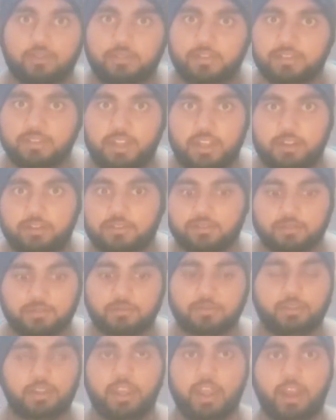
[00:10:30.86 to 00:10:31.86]
like,
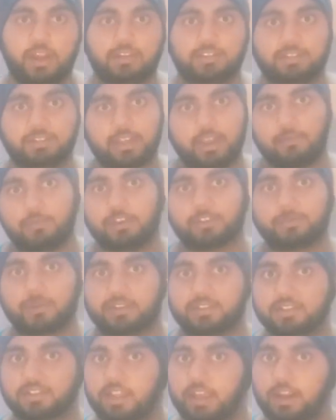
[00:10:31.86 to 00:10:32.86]
they had same
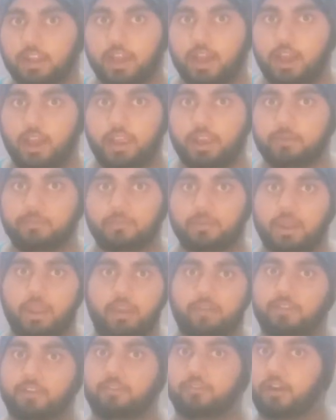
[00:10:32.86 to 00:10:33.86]
expression that I am
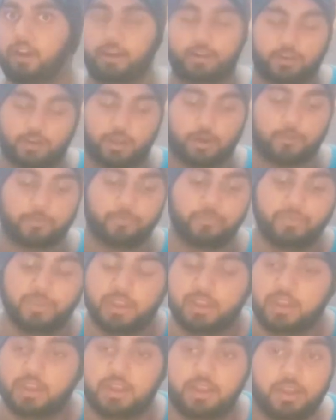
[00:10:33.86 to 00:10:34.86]
having right now.
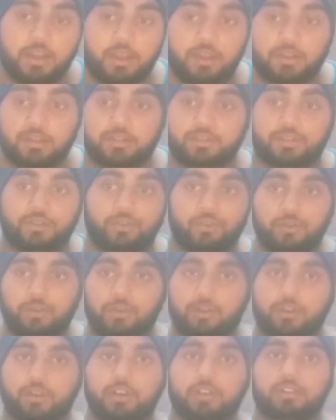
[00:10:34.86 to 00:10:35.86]
So
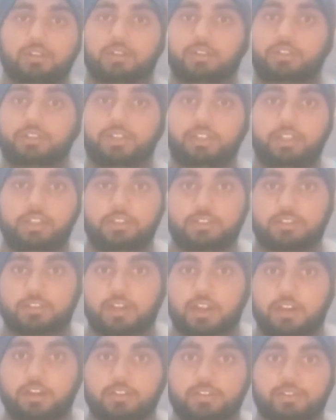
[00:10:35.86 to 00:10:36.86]
she
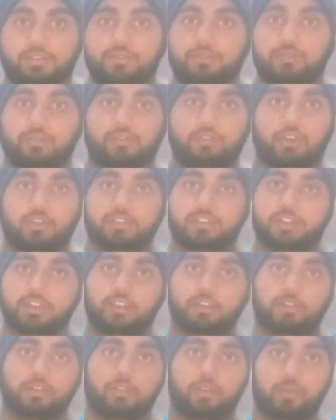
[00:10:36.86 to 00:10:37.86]
starts to
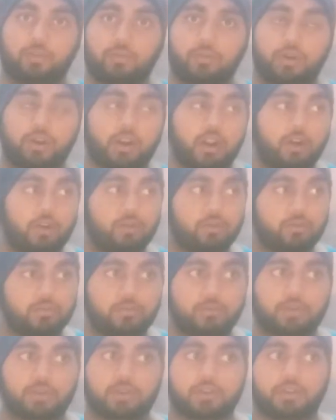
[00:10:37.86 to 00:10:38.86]
tossing Goku around
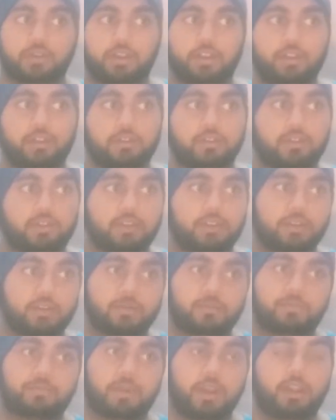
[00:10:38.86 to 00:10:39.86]
in the
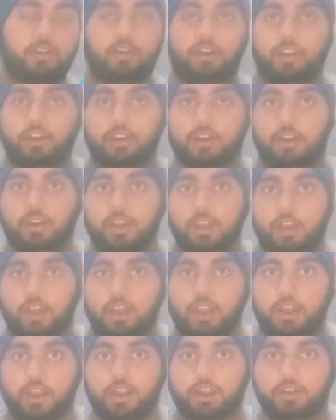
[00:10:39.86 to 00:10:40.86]
arena,
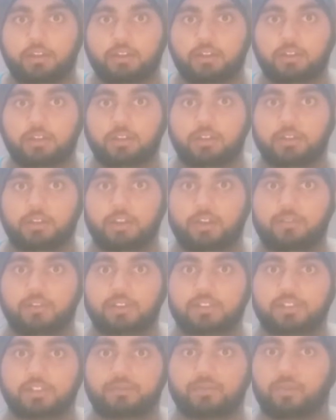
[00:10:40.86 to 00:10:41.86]
and there was
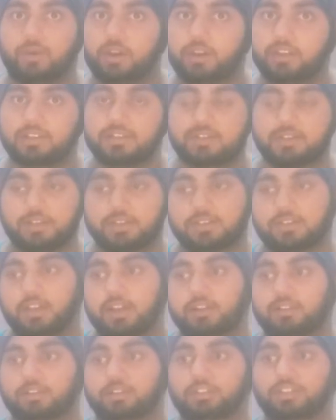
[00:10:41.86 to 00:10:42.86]
this one instance that
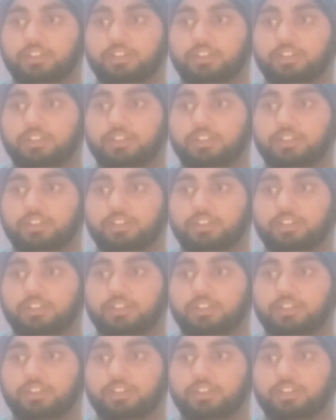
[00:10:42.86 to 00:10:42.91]
she